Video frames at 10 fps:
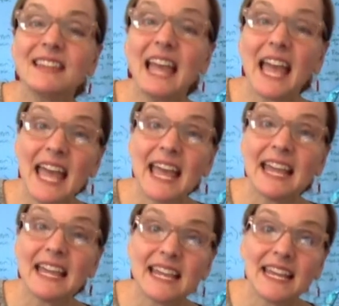the
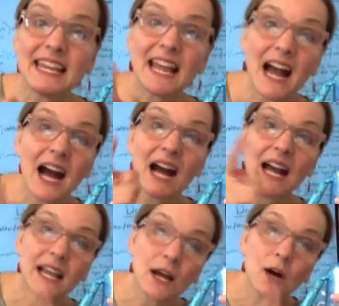
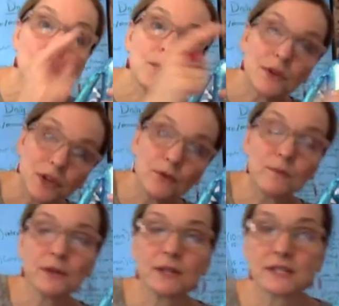A-E-I-O-U
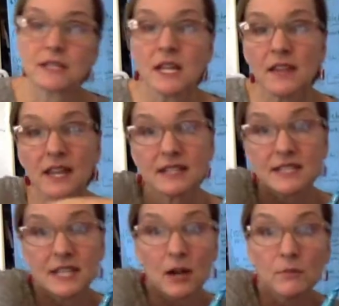books. That's
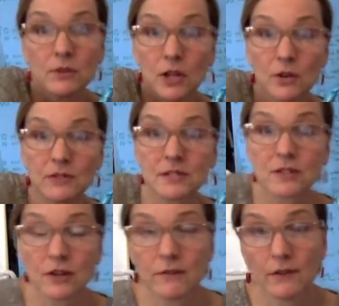down below in
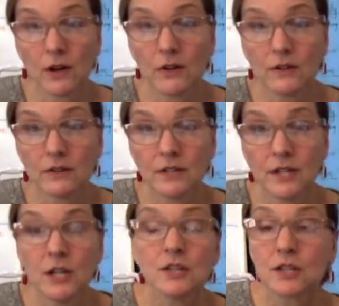Starfall.
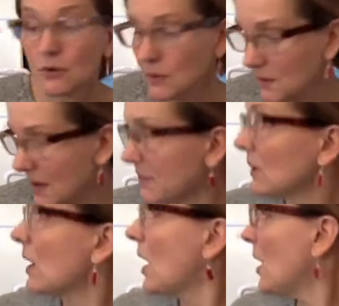So
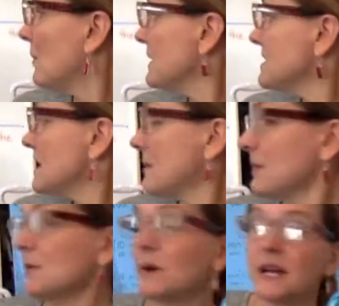remember, always
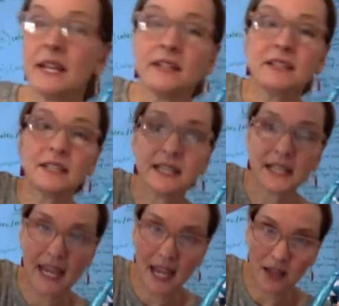number 1,
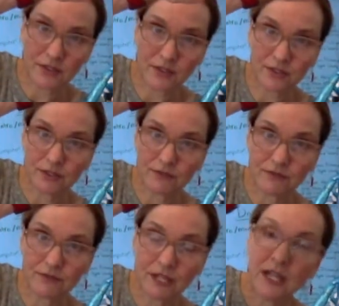calendar.
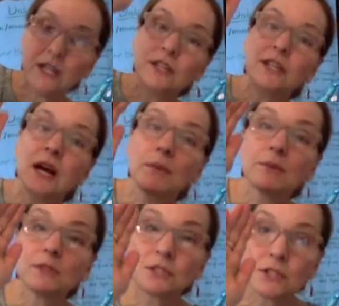
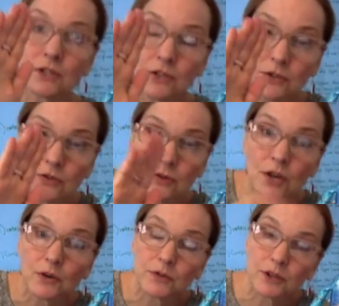Number 2,
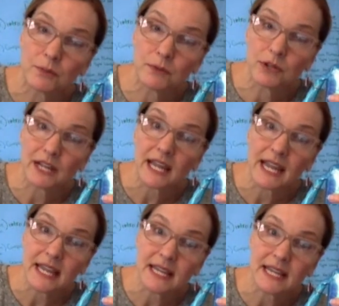go to your book,
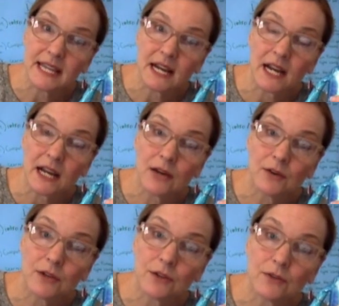
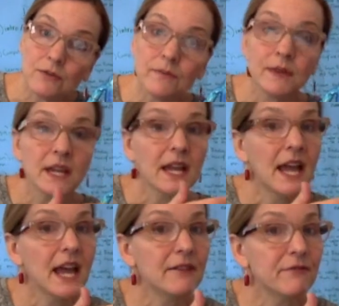A-E-I-O-U,
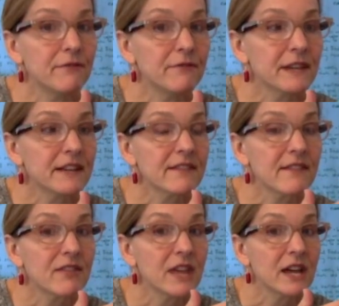and fix
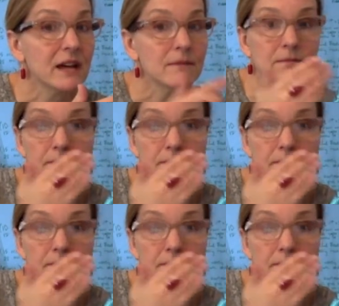the,